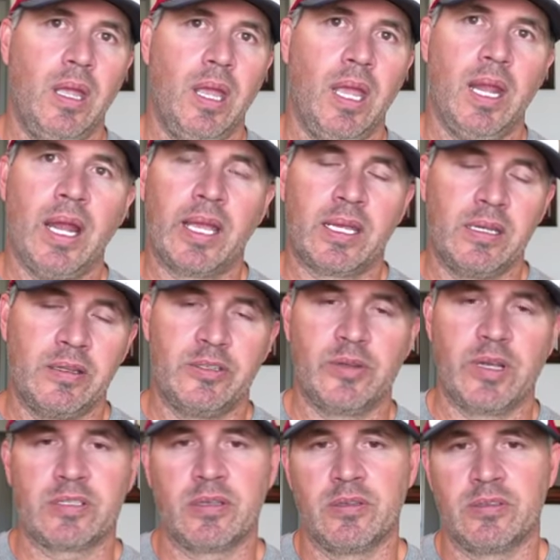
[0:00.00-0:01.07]
and I can either
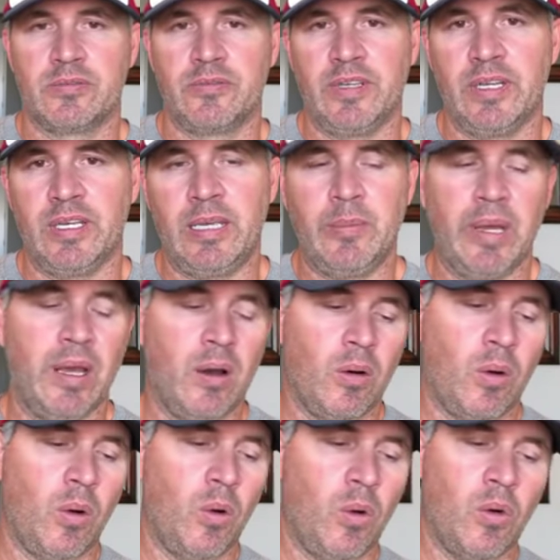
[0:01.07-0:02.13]
address those via
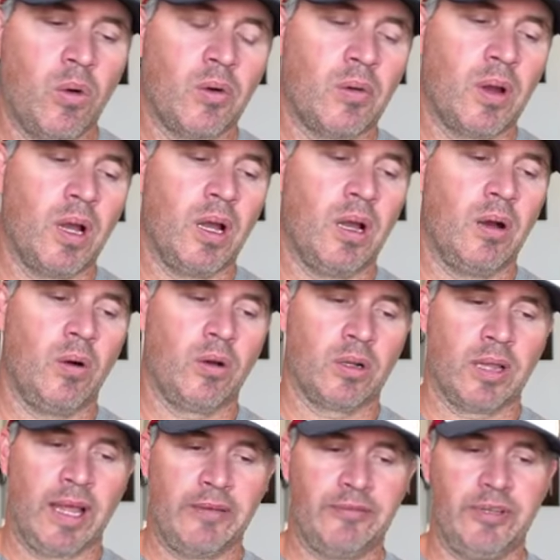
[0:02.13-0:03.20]
email or on a
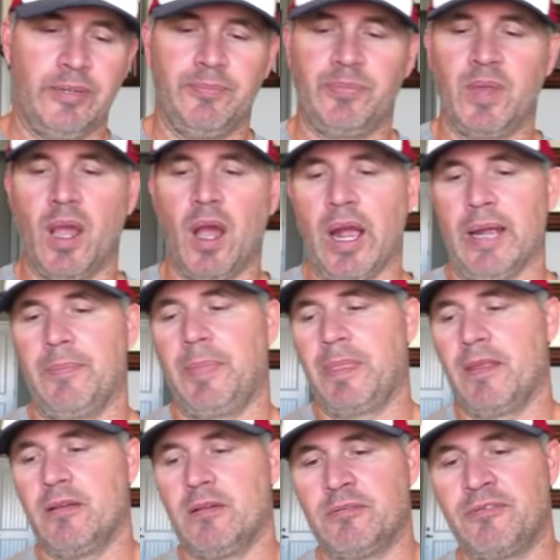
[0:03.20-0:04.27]
live feed. All right,
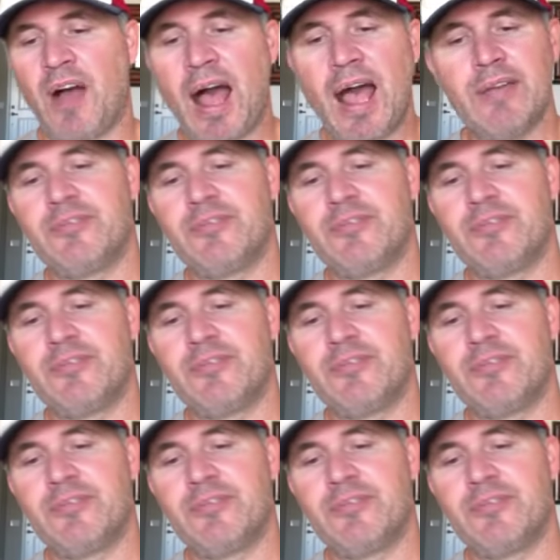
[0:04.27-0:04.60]
5